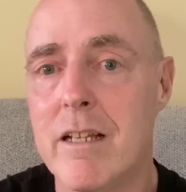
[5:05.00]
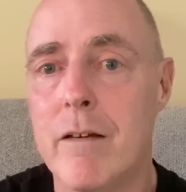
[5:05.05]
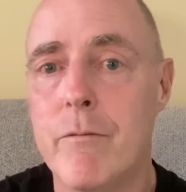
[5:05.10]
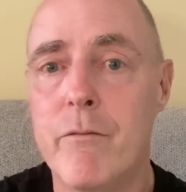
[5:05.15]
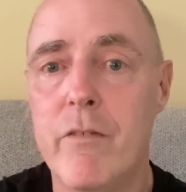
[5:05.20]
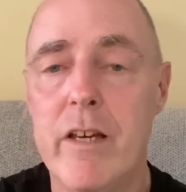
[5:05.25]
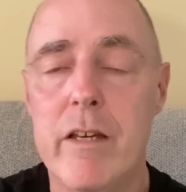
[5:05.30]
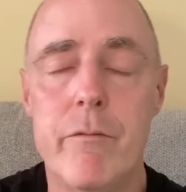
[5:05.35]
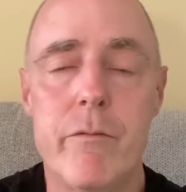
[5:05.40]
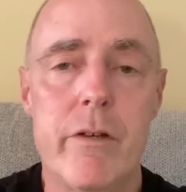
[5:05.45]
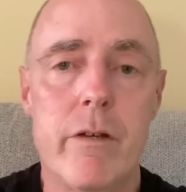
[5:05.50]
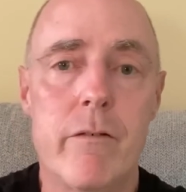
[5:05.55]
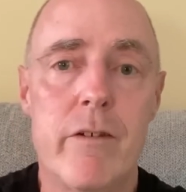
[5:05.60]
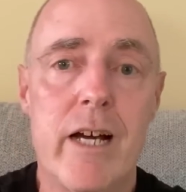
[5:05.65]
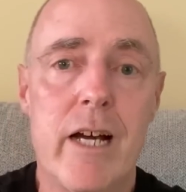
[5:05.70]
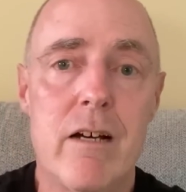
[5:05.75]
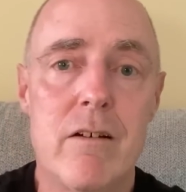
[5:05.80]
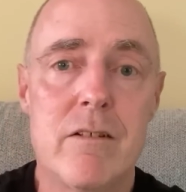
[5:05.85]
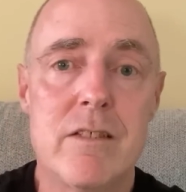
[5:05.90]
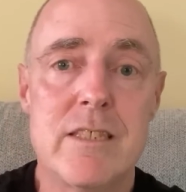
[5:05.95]
fair few
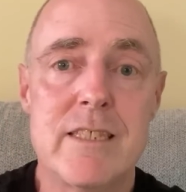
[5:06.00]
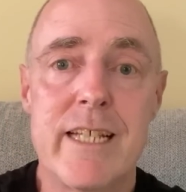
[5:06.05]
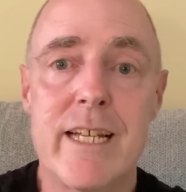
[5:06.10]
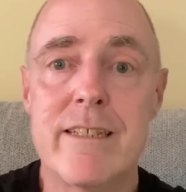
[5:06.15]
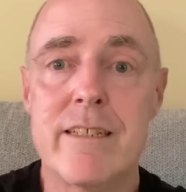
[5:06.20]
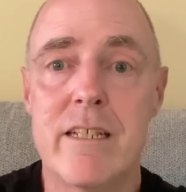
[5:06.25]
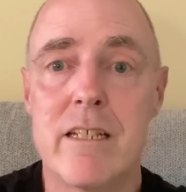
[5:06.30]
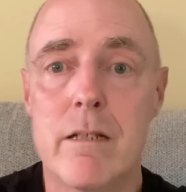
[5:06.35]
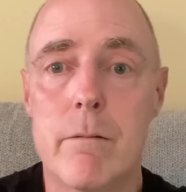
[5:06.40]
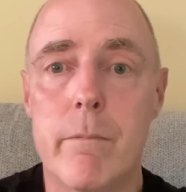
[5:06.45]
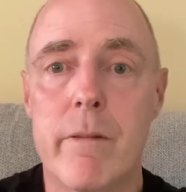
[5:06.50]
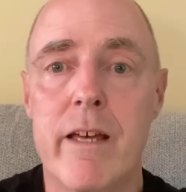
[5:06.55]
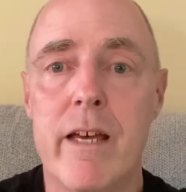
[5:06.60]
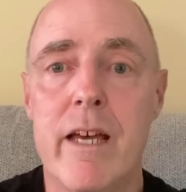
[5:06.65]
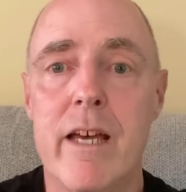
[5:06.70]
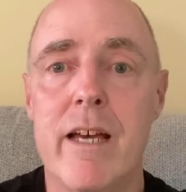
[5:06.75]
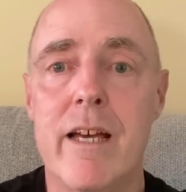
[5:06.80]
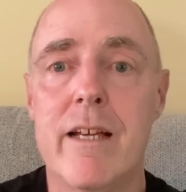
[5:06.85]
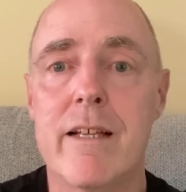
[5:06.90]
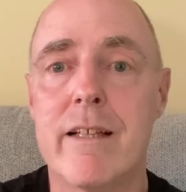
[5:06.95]
hours getting up
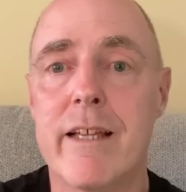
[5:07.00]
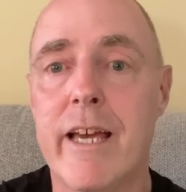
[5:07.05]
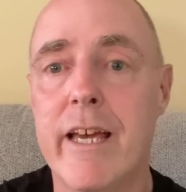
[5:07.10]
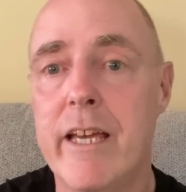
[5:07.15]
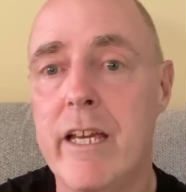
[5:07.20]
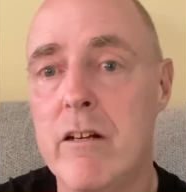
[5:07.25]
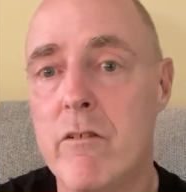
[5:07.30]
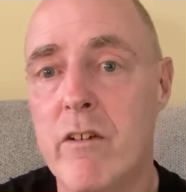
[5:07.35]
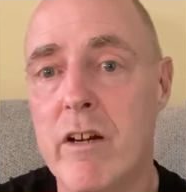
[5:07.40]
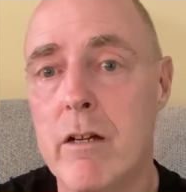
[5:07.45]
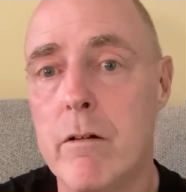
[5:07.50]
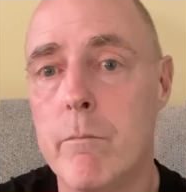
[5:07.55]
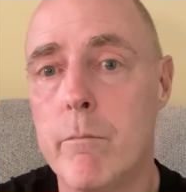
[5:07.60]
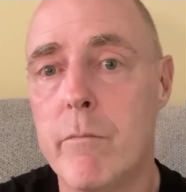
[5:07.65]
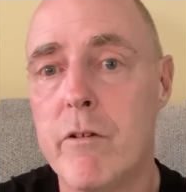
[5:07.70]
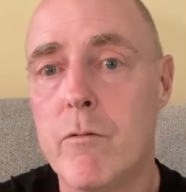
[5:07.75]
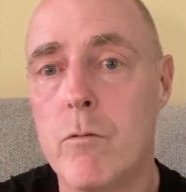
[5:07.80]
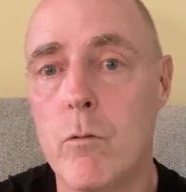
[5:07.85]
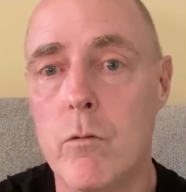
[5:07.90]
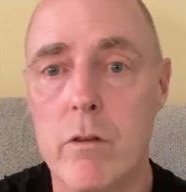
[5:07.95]
there, hanging around
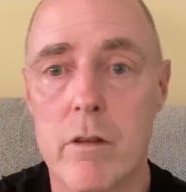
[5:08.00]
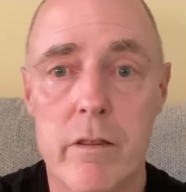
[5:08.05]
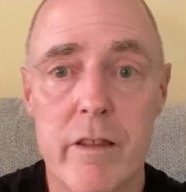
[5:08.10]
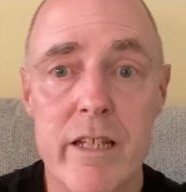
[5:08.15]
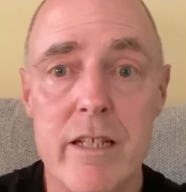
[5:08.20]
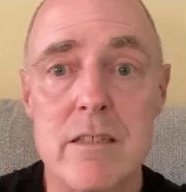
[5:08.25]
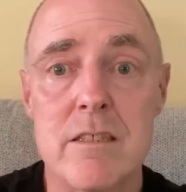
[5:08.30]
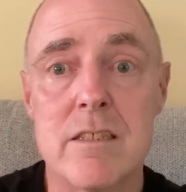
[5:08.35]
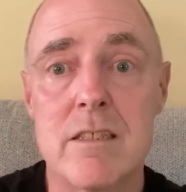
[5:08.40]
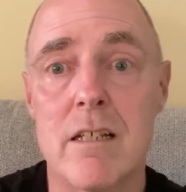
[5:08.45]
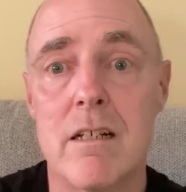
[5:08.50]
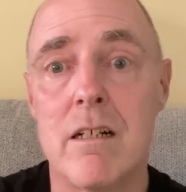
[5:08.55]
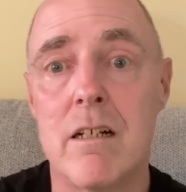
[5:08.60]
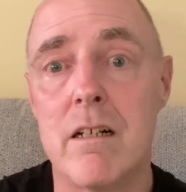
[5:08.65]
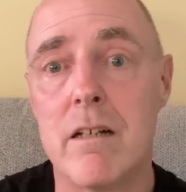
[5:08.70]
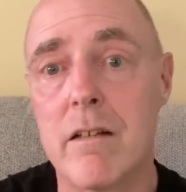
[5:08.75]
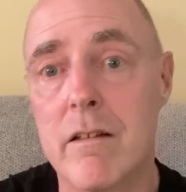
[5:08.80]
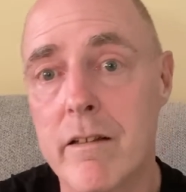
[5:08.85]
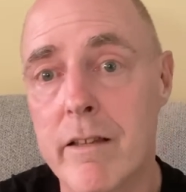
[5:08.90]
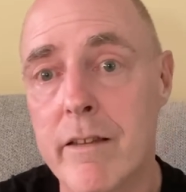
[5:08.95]
before the things
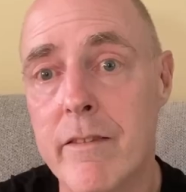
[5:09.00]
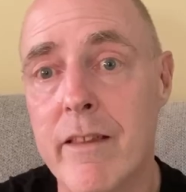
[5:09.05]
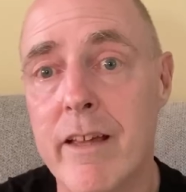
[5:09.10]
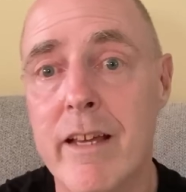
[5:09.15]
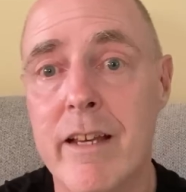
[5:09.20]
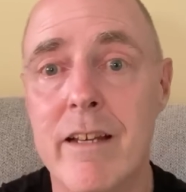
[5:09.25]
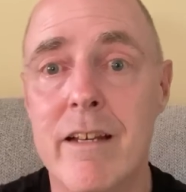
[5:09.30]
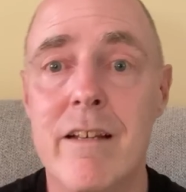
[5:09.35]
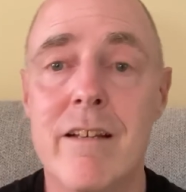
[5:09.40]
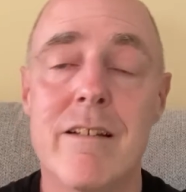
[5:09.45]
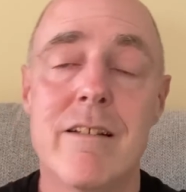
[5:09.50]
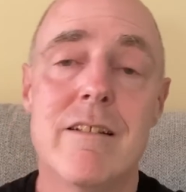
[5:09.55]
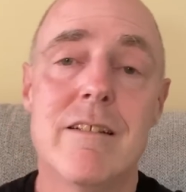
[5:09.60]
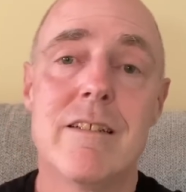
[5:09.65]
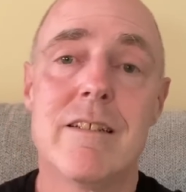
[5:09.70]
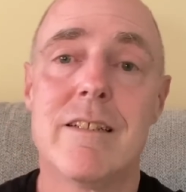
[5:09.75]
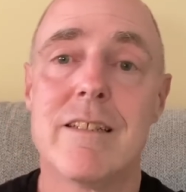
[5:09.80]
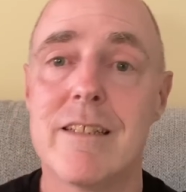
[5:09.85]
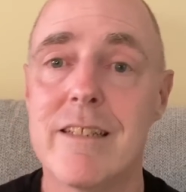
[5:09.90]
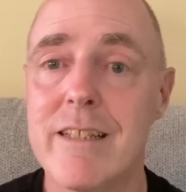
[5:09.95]
start, and then
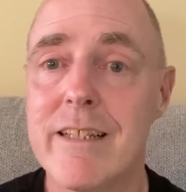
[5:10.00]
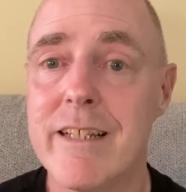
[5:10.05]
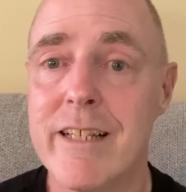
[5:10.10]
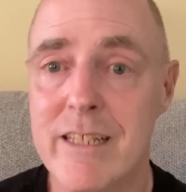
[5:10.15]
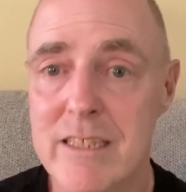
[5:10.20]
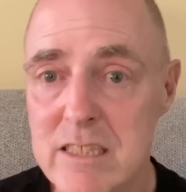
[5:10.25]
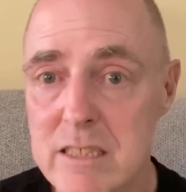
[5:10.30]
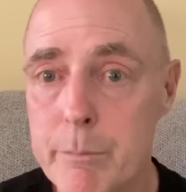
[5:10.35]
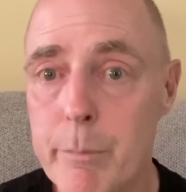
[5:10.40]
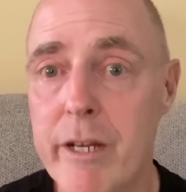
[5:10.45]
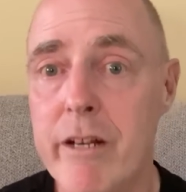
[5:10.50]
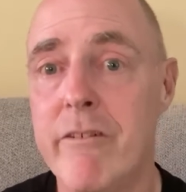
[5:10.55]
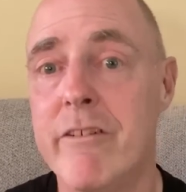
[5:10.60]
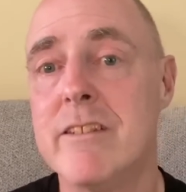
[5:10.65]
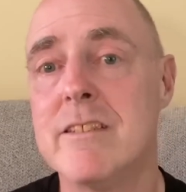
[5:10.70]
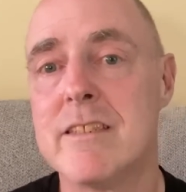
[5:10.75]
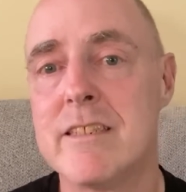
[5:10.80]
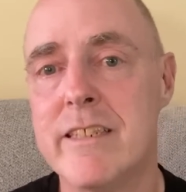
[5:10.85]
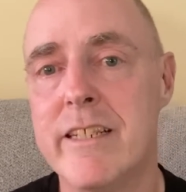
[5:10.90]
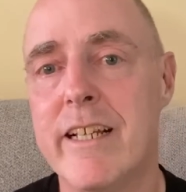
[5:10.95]

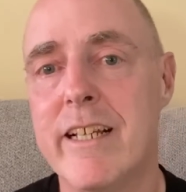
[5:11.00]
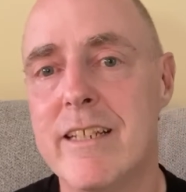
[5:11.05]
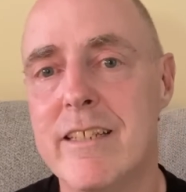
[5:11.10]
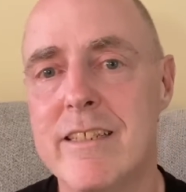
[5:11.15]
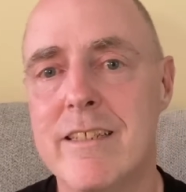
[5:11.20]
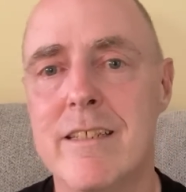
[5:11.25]
experiencing it.